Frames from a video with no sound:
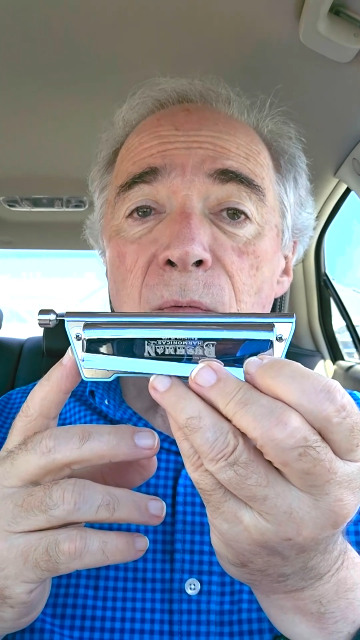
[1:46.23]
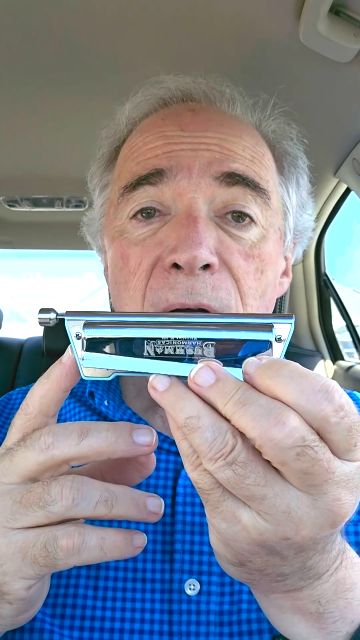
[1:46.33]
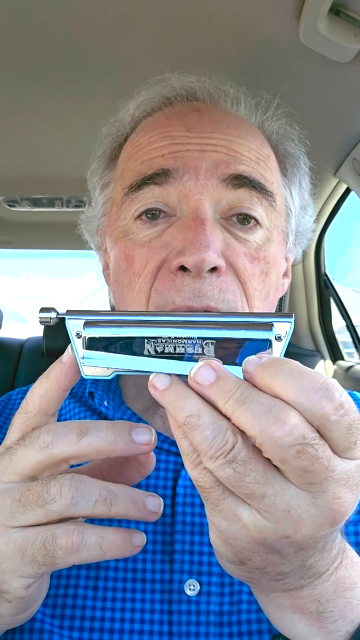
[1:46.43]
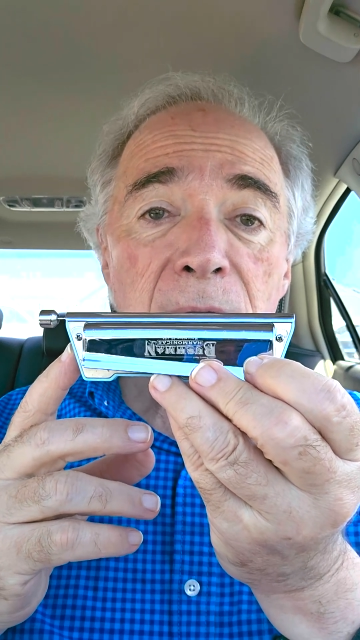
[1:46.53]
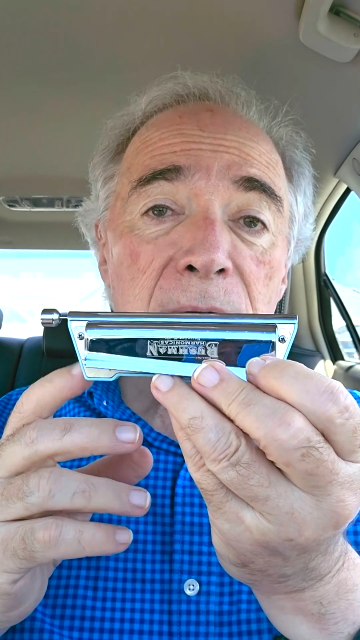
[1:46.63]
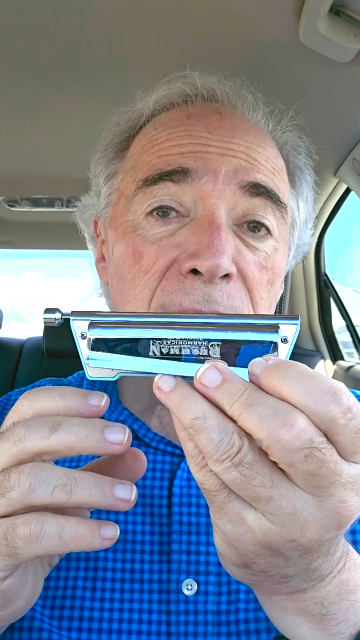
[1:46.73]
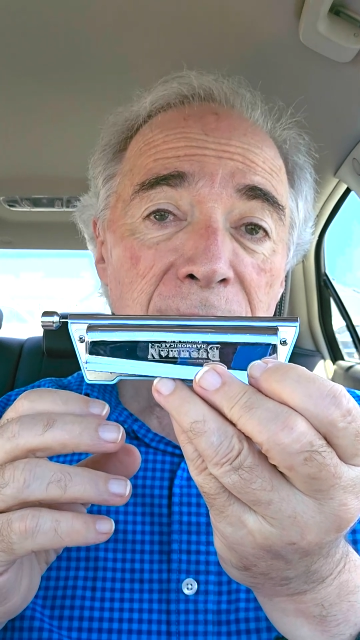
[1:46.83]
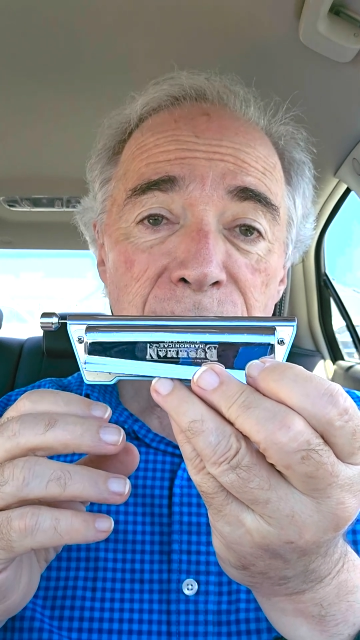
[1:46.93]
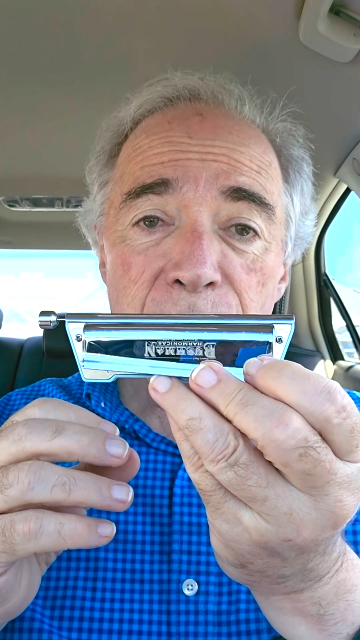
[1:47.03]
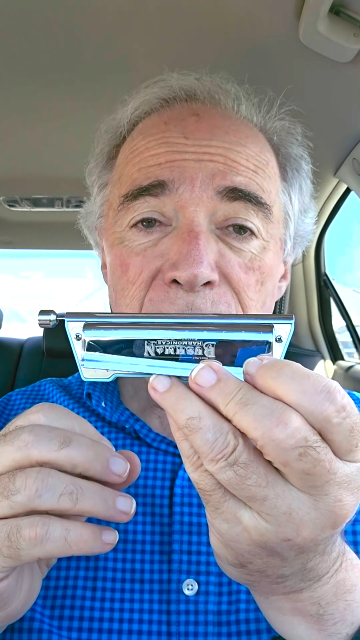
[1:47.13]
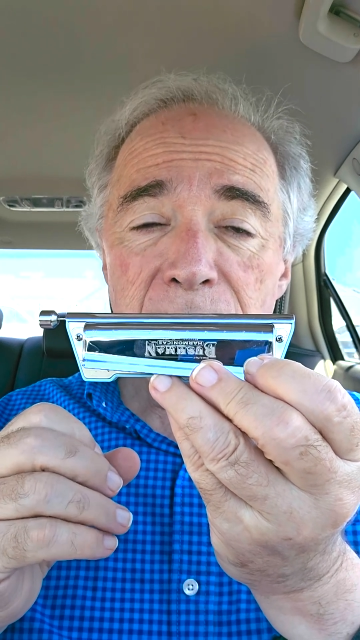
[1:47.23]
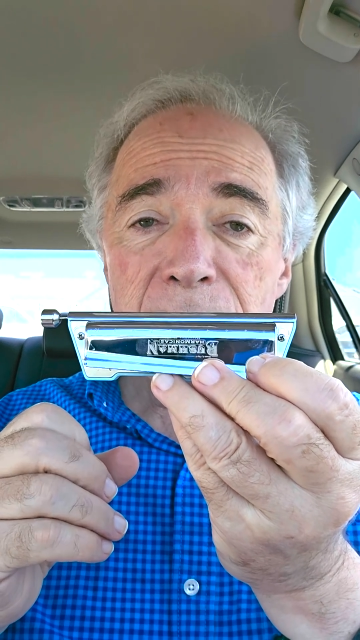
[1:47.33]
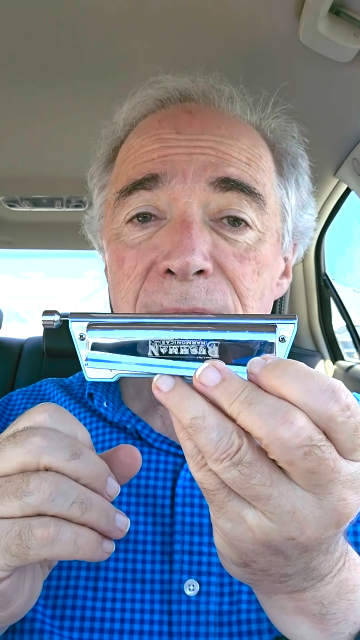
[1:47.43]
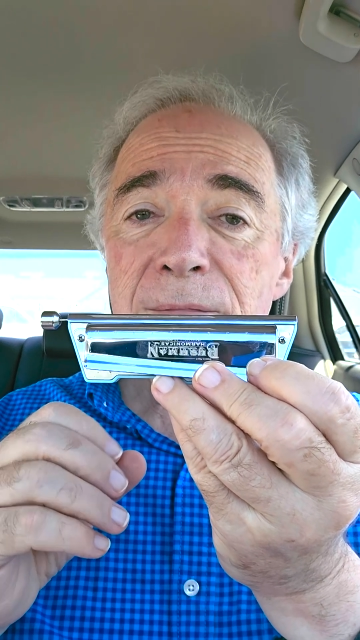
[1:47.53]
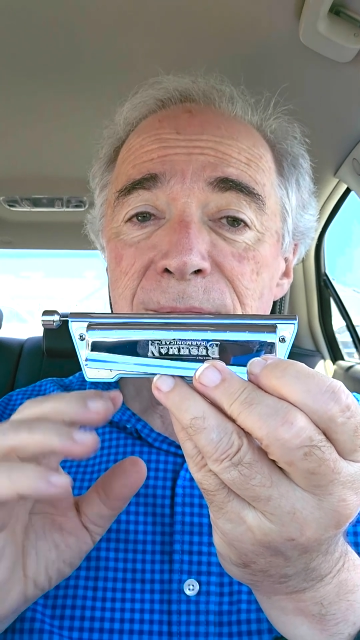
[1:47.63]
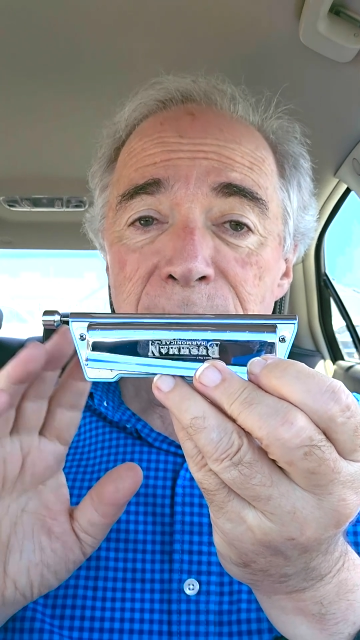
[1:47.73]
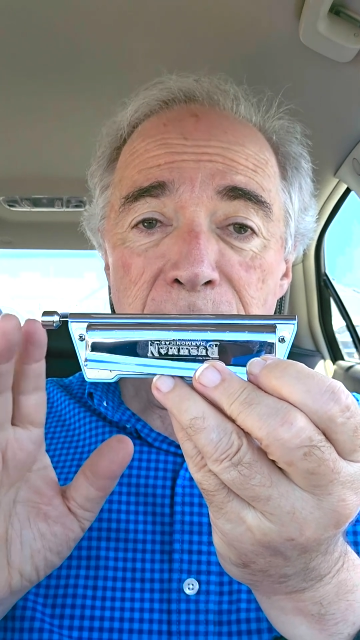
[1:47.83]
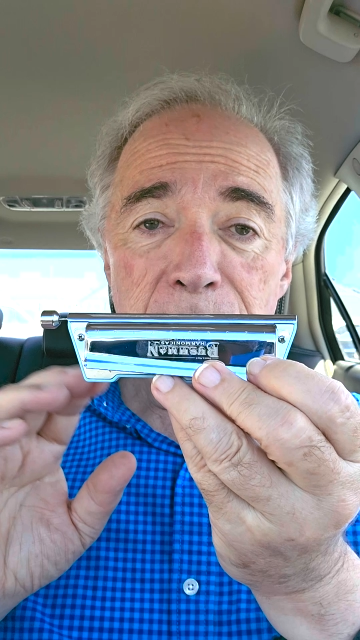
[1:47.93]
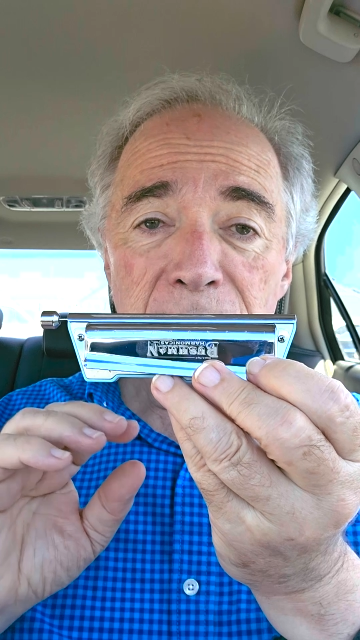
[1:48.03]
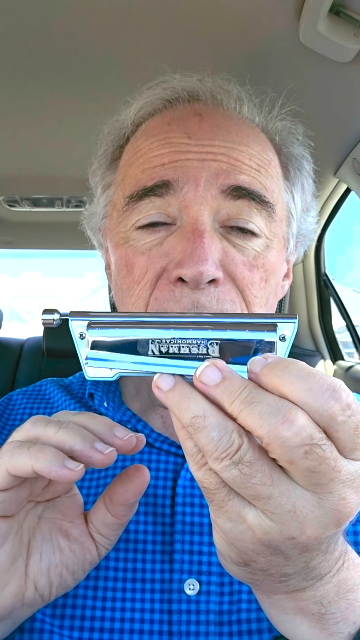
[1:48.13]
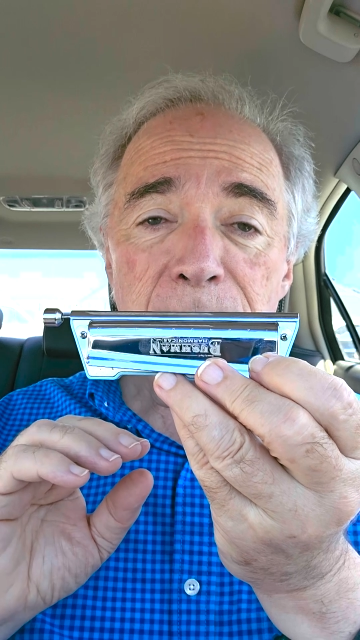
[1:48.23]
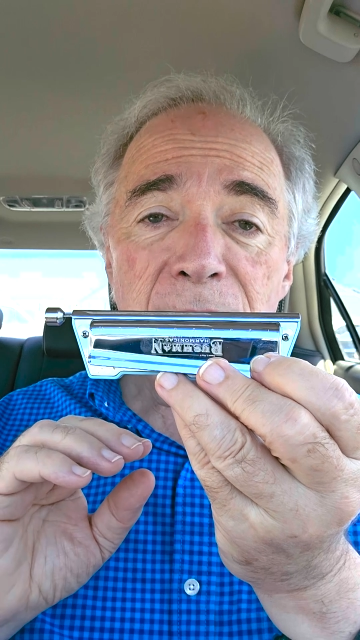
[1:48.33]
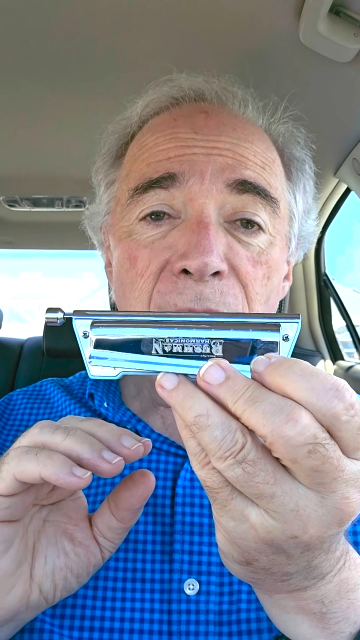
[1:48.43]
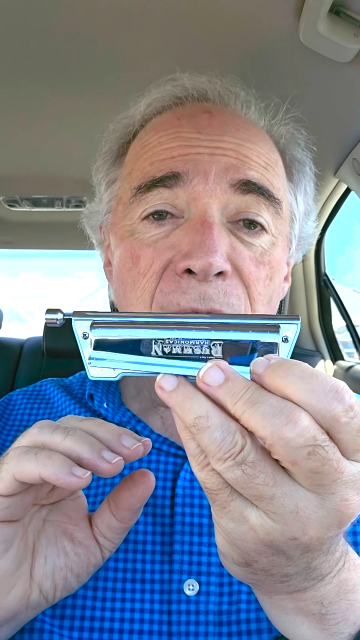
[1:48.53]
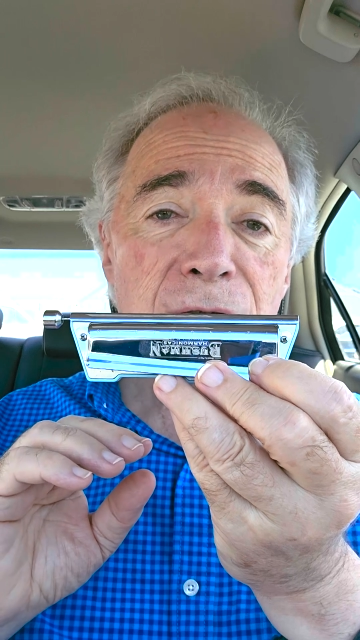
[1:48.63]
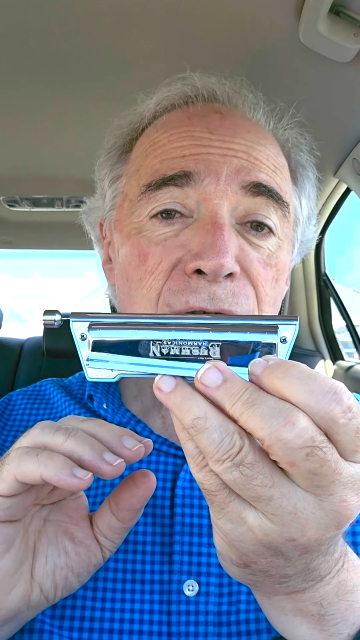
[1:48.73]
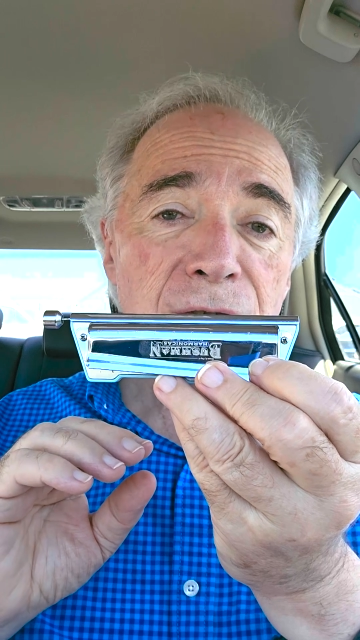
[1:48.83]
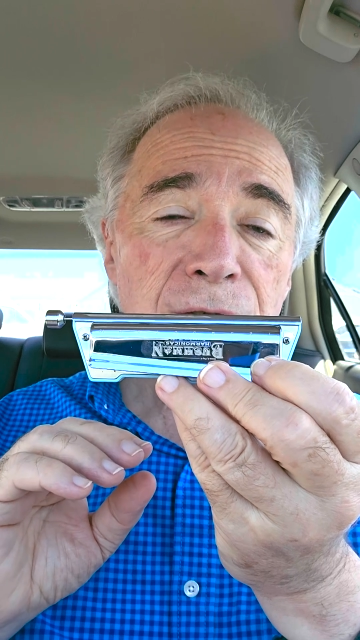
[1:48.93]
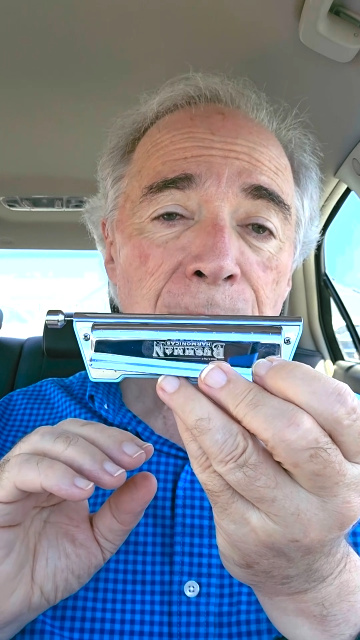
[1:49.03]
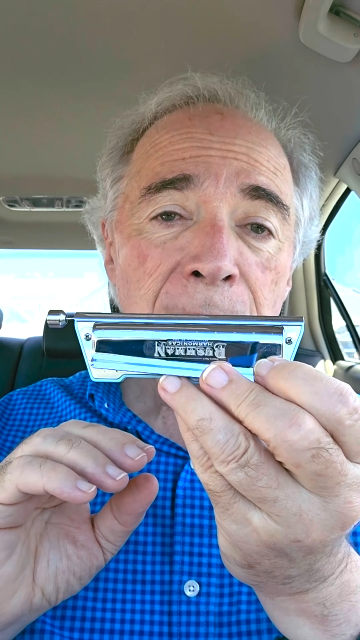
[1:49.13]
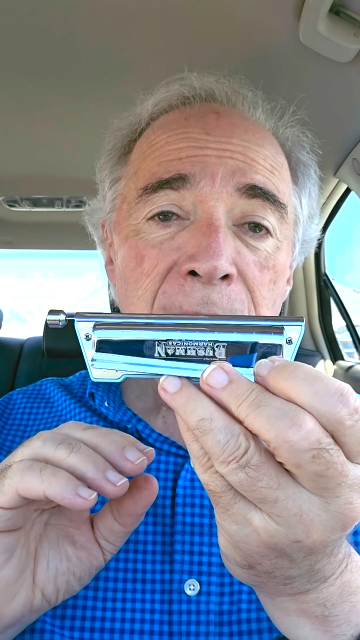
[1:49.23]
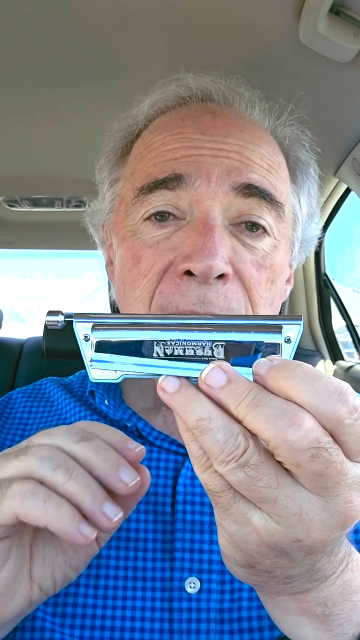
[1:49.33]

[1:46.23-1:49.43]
Well, that's where you're maybe a little bit cautious.